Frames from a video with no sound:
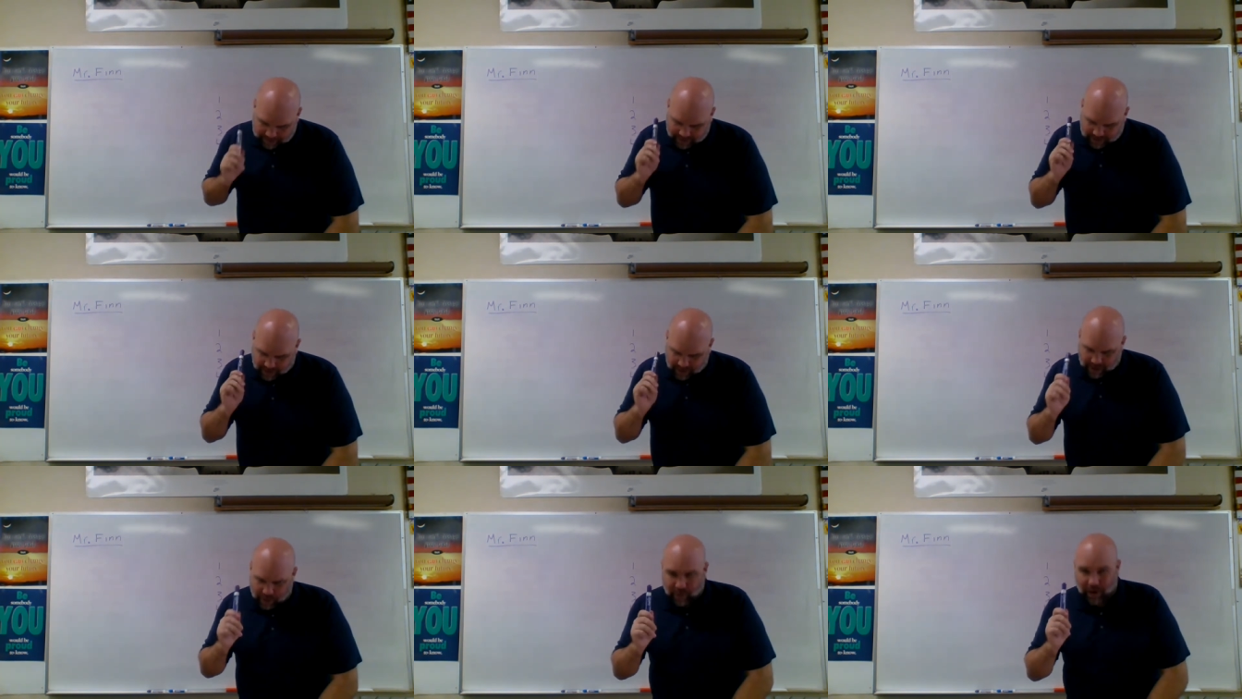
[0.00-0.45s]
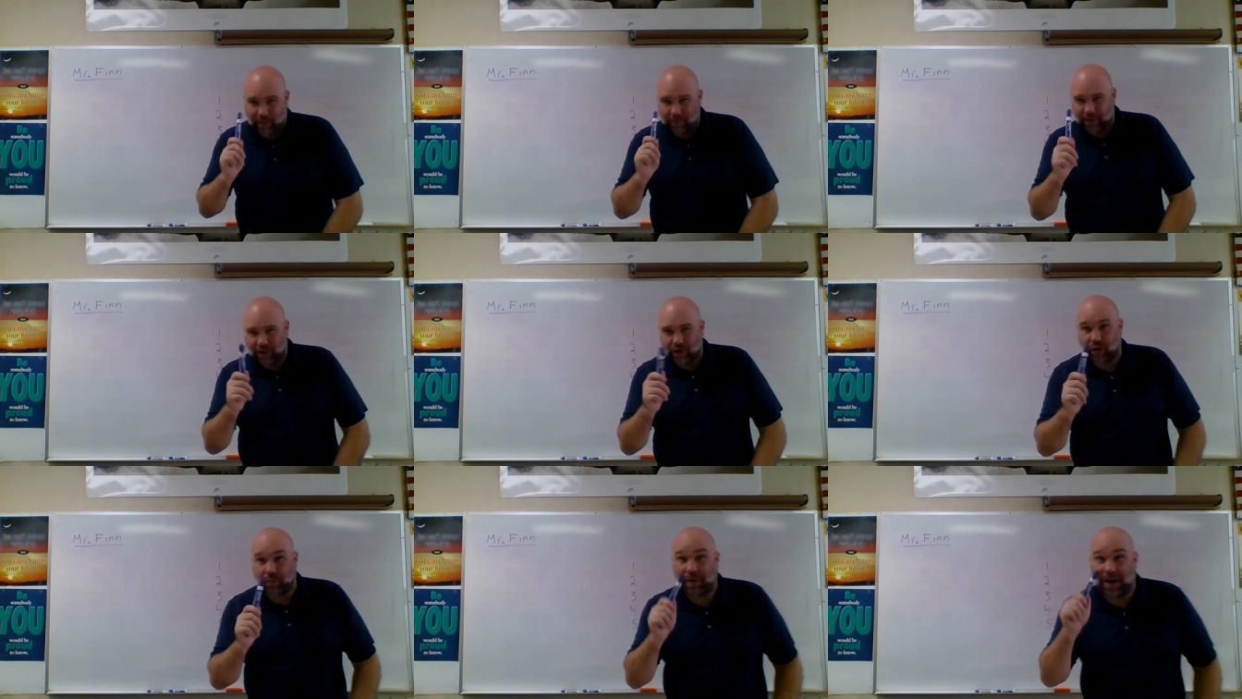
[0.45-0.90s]
I don't I want to be
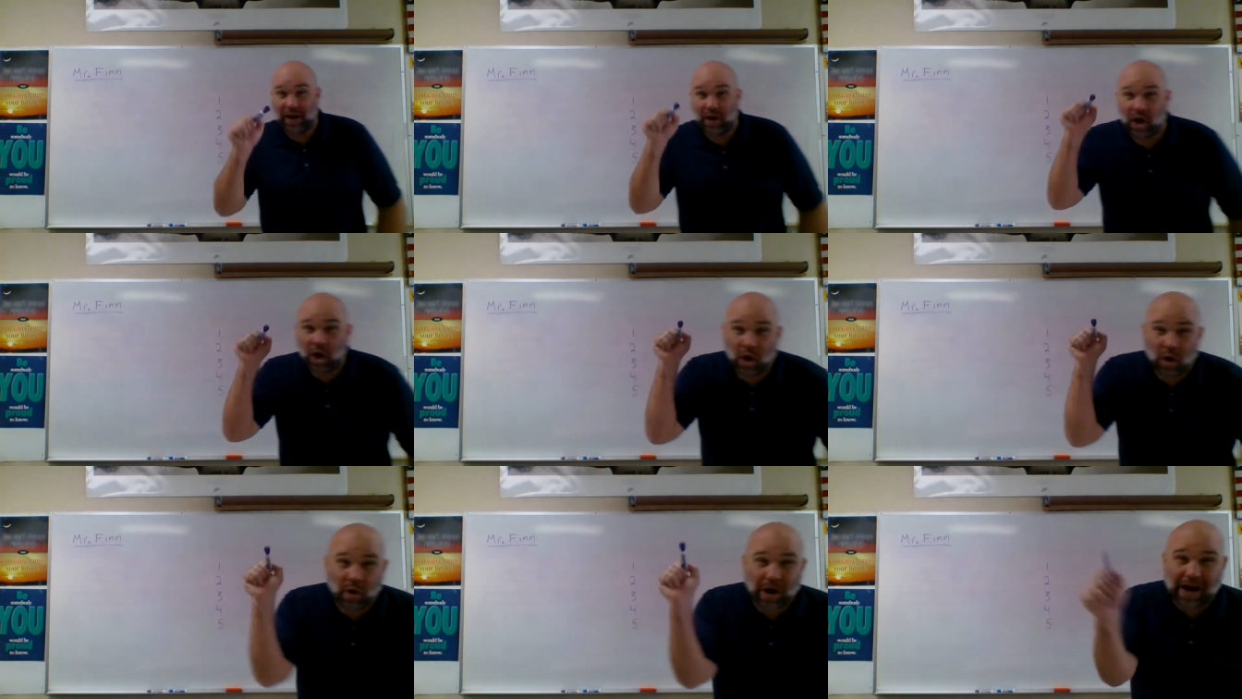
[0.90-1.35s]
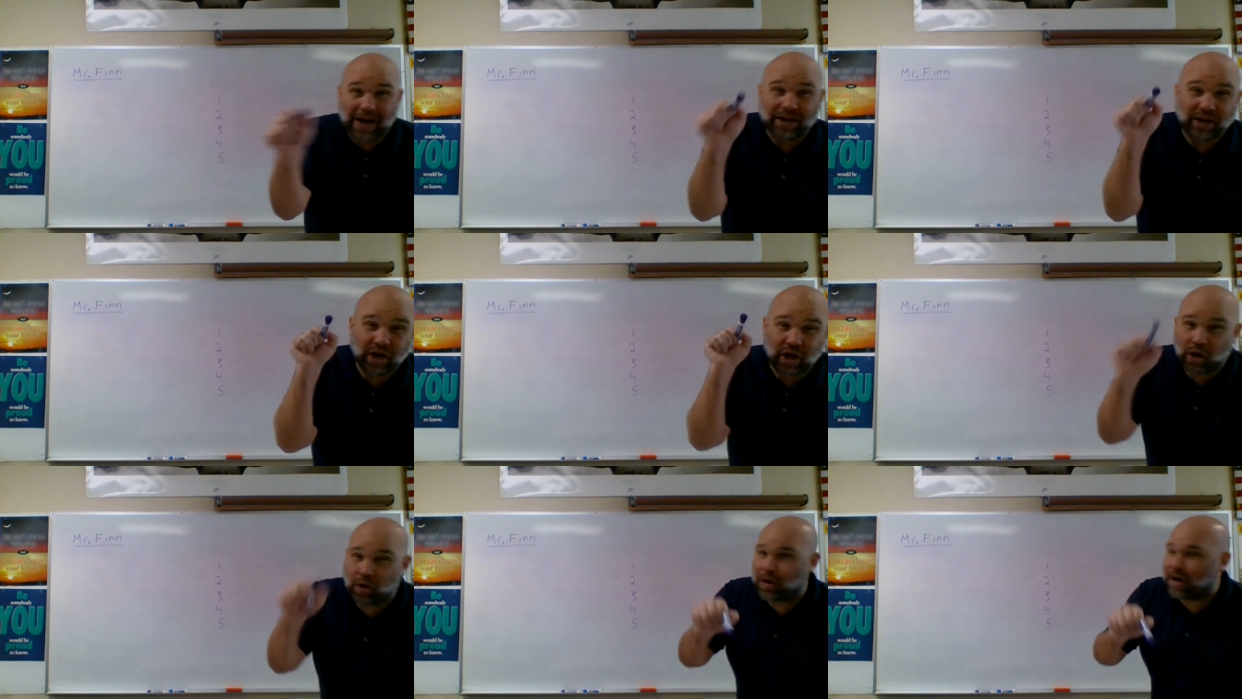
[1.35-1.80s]
sure, but I know I
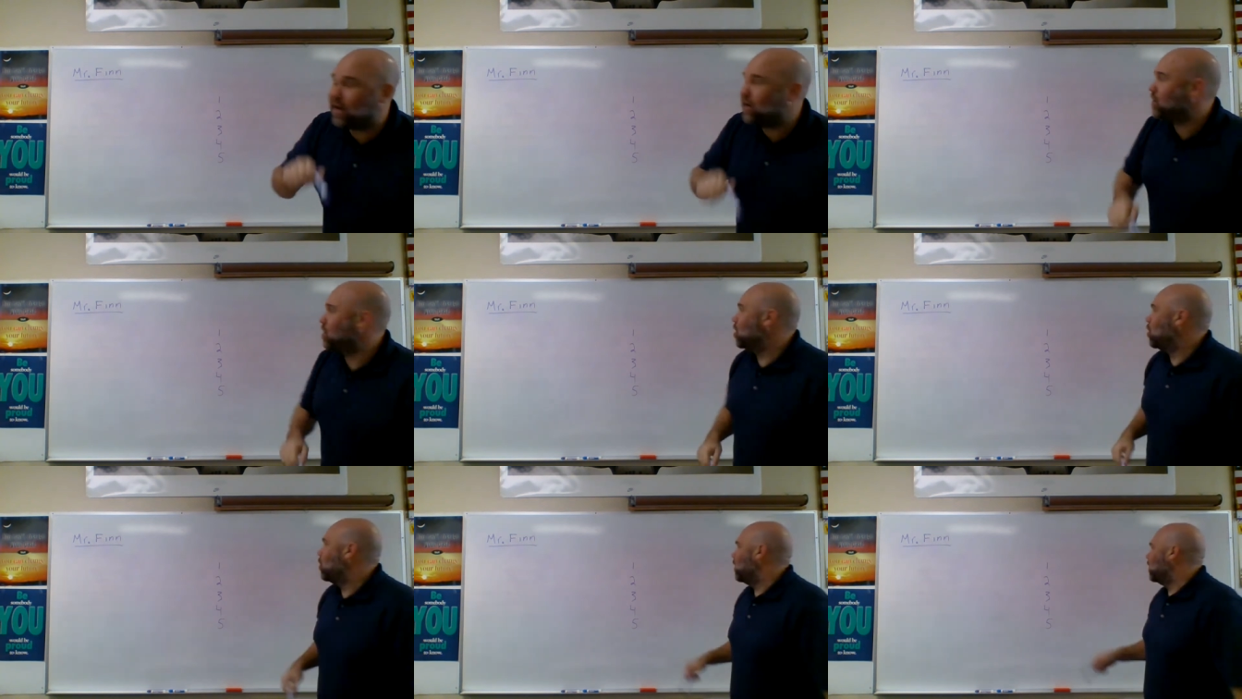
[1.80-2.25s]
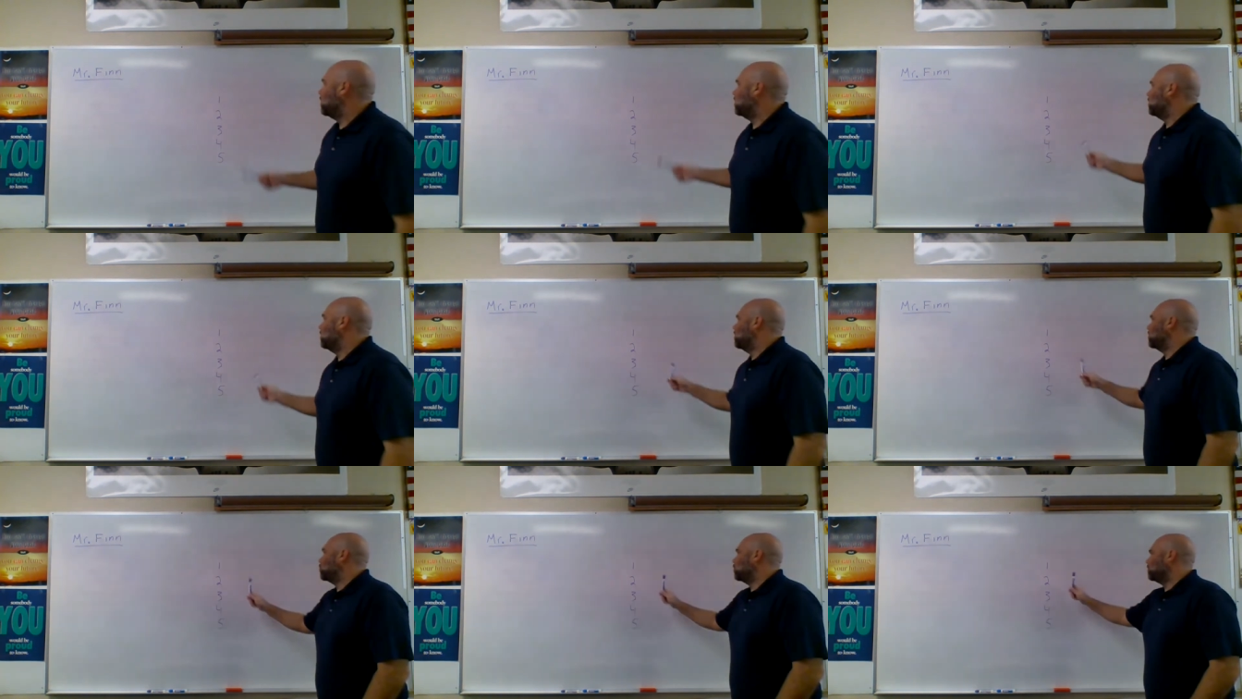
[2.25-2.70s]
know I know I
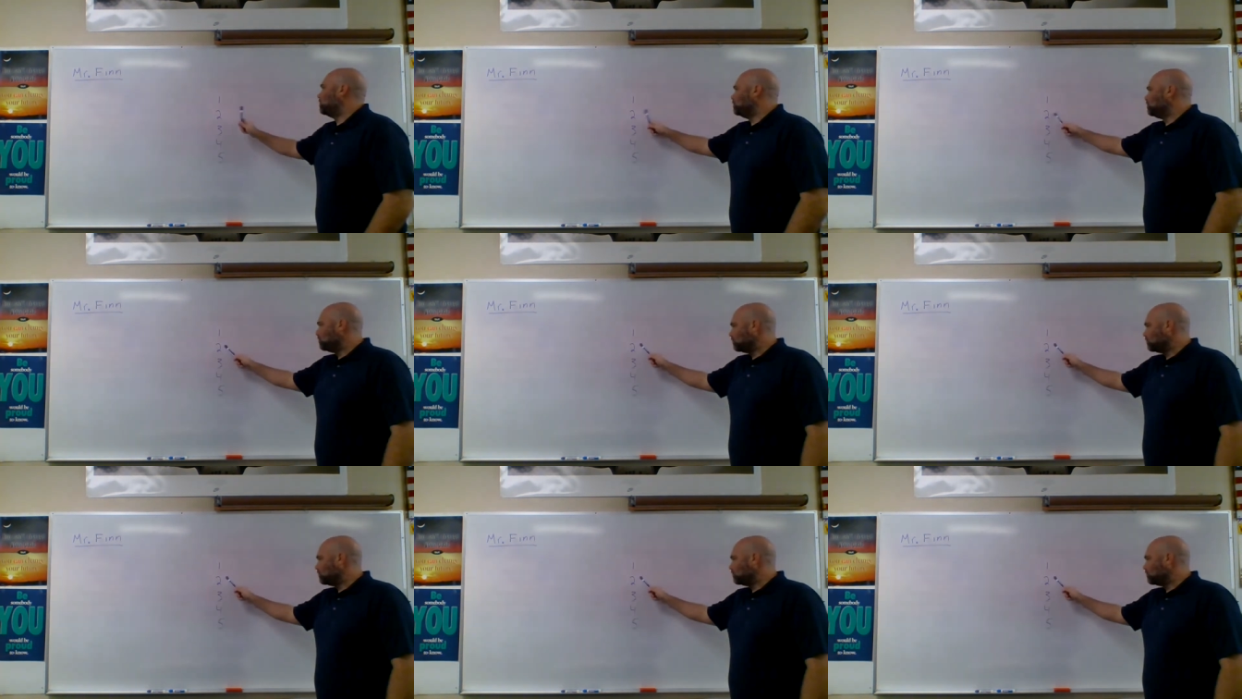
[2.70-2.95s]
did this one.